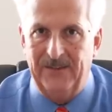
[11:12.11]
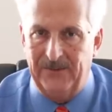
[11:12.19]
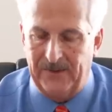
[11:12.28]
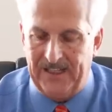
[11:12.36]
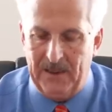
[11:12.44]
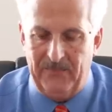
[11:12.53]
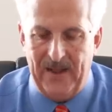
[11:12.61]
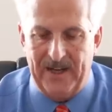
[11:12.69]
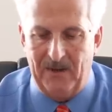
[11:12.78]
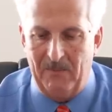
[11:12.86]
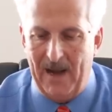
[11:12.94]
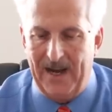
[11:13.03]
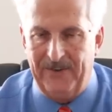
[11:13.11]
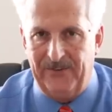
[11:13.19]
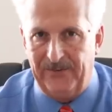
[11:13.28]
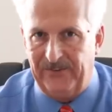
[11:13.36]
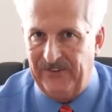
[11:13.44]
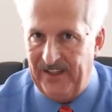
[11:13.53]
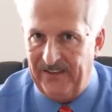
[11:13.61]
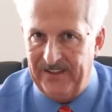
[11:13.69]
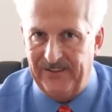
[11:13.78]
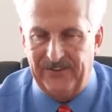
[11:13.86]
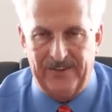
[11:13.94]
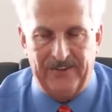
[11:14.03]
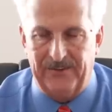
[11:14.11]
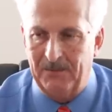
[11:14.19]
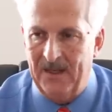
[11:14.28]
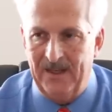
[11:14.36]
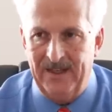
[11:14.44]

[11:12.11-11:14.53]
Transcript: So keep that in mind as you see this because